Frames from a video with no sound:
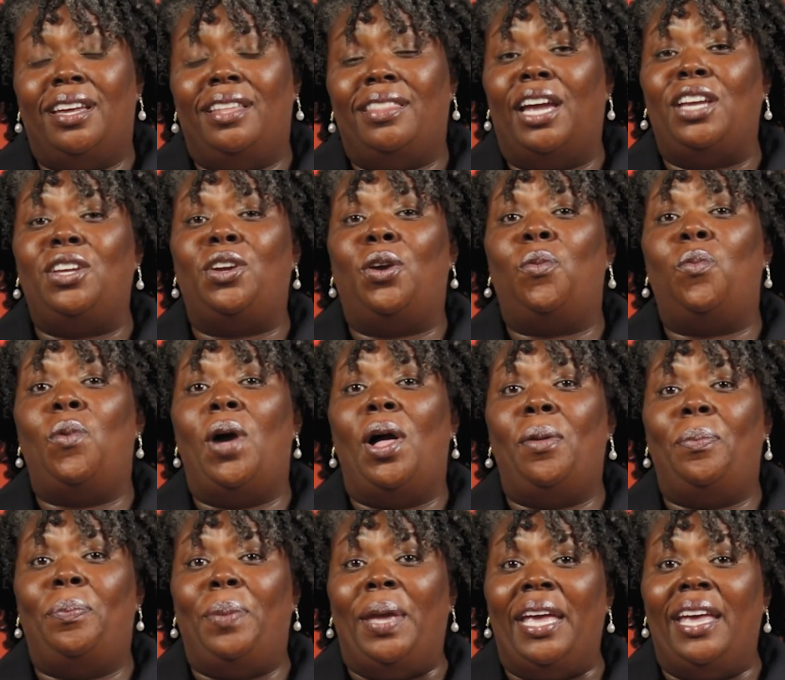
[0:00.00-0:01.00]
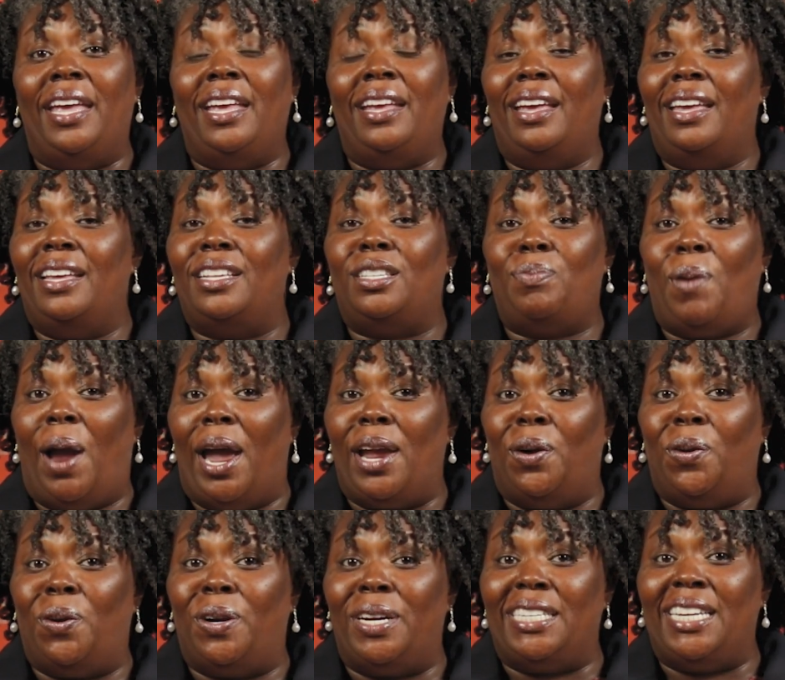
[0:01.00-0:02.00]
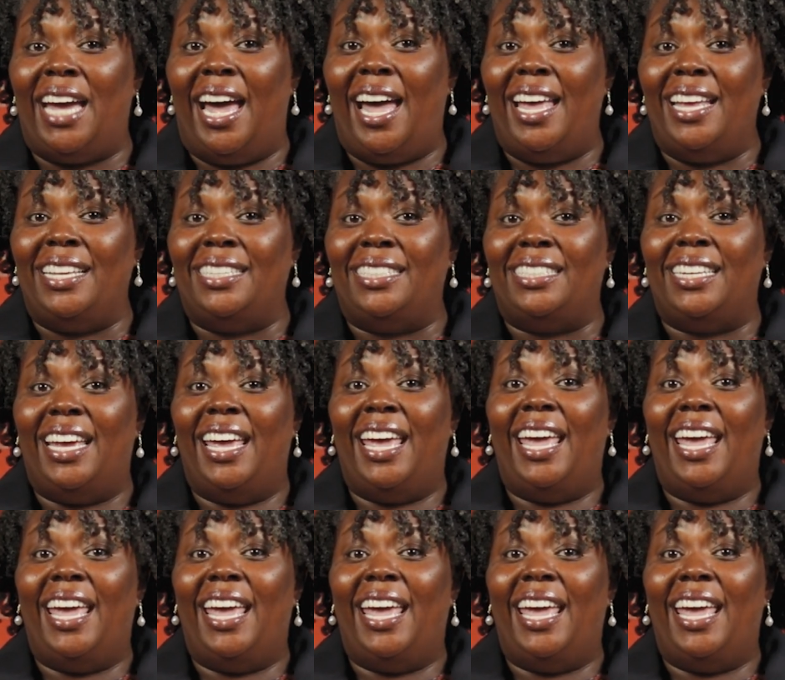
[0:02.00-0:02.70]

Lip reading: that your well-being is prioritized,